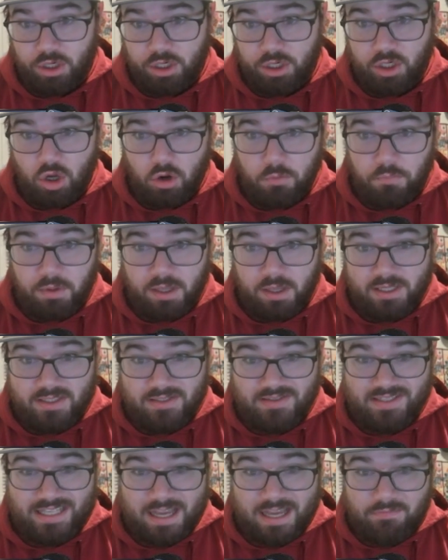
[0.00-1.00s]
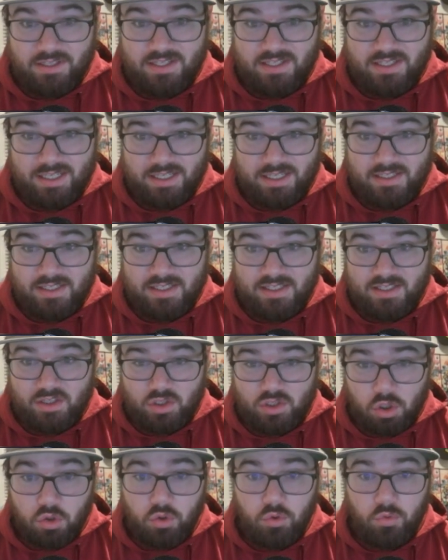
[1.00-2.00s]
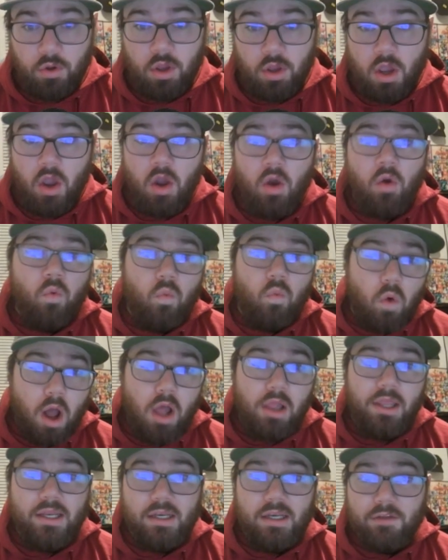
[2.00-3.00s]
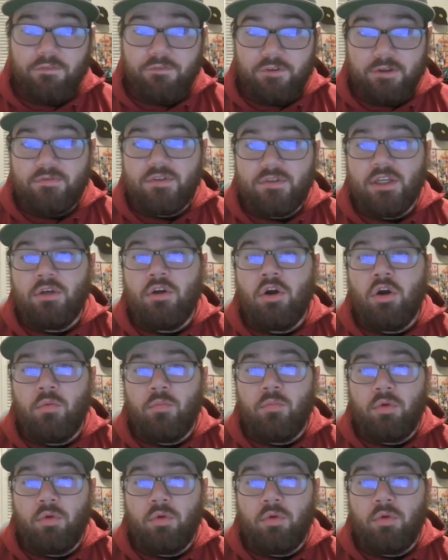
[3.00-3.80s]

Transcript: and an OPS of 762, while hitting 15 home